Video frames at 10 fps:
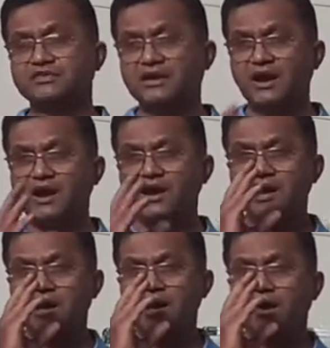the
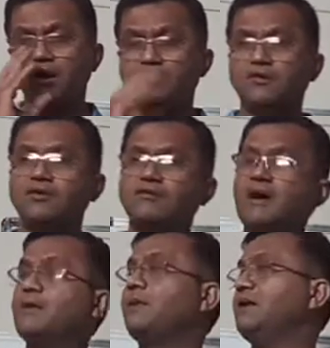
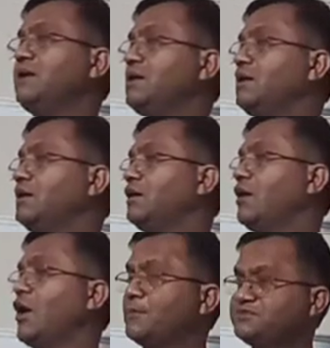vibrating
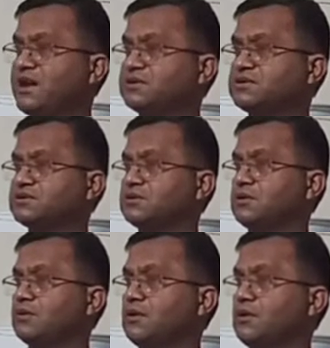object
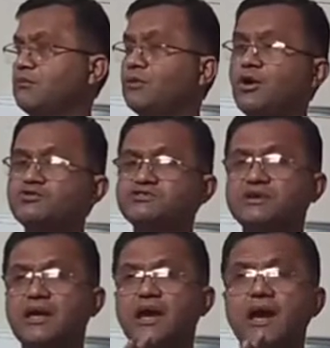
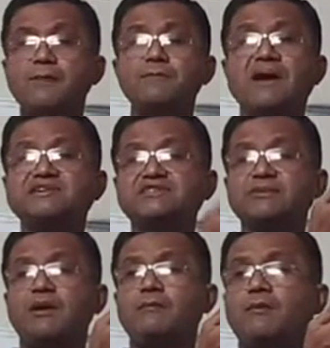moves a
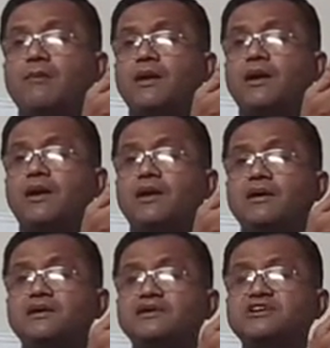maximum
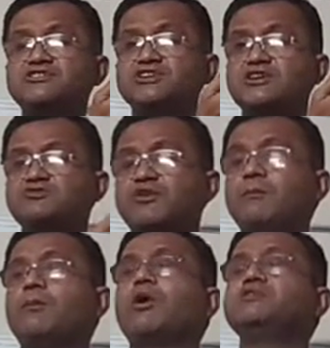distance
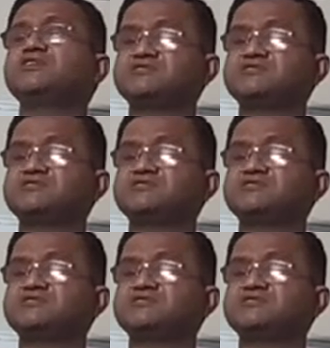from both the